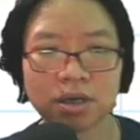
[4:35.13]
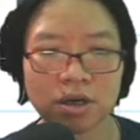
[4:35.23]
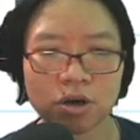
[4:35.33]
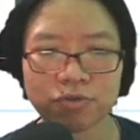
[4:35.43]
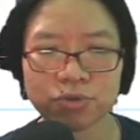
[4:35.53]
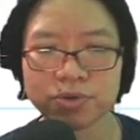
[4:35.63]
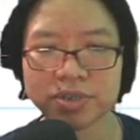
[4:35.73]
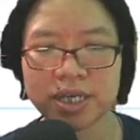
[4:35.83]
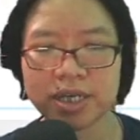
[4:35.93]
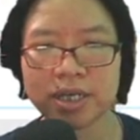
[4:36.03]
of
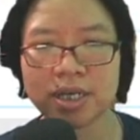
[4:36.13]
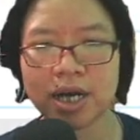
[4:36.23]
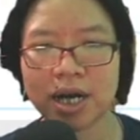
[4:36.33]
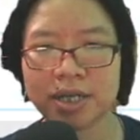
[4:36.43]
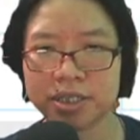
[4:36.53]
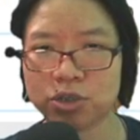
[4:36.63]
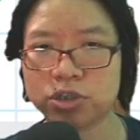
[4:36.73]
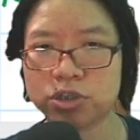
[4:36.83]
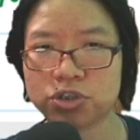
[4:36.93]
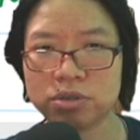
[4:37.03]
using other
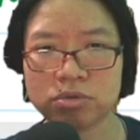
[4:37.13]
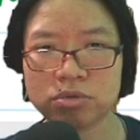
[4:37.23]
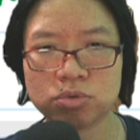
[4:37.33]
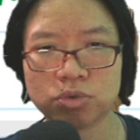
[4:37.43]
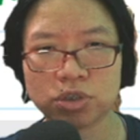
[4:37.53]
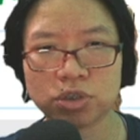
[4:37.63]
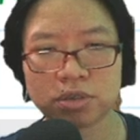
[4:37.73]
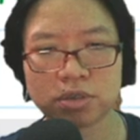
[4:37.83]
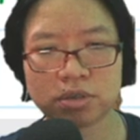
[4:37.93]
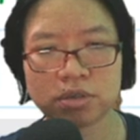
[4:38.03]
equation, which
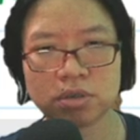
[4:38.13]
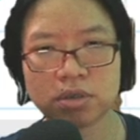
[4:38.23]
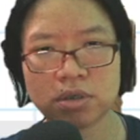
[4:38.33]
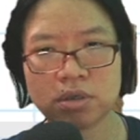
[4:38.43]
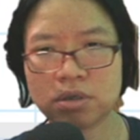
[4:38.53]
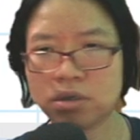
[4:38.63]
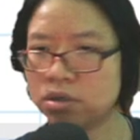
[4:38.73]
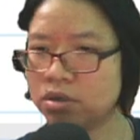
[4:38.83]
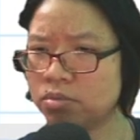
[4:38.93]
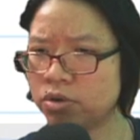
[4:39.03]
is
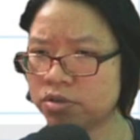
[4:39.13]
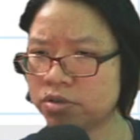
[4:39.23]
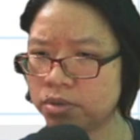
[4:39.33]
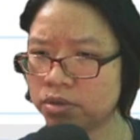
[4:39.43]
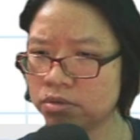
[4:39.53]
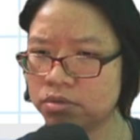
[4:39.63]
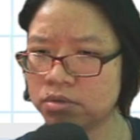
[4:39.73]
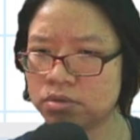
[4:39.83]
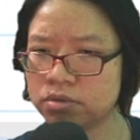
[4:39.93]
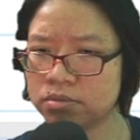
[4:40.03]
possible
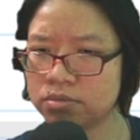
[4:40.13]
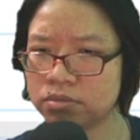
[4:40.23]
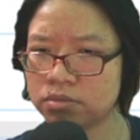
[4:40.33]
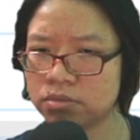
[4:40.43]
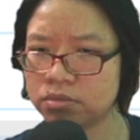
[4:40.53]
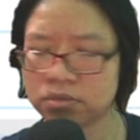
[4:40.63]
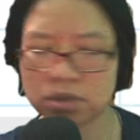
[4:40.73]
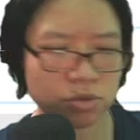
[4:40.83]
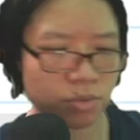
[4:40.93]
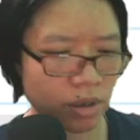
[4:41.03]

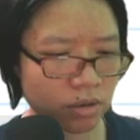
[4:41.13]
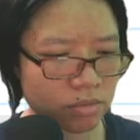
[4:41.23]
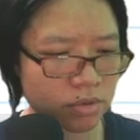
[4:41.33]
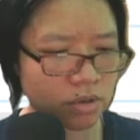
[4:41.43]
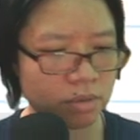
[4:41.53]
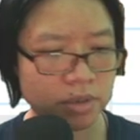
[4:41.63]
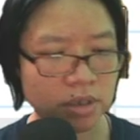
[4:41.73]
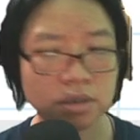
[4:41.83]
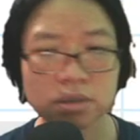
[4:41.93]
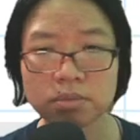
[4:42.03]
as well. Just let
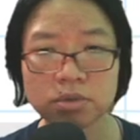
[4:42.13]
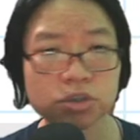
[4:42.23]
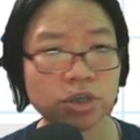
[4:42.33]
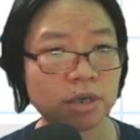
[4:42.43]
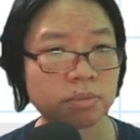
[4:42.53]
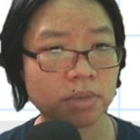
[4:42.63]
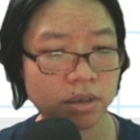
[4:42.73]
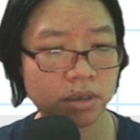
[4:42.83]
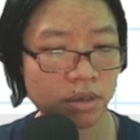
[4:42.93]
me double check my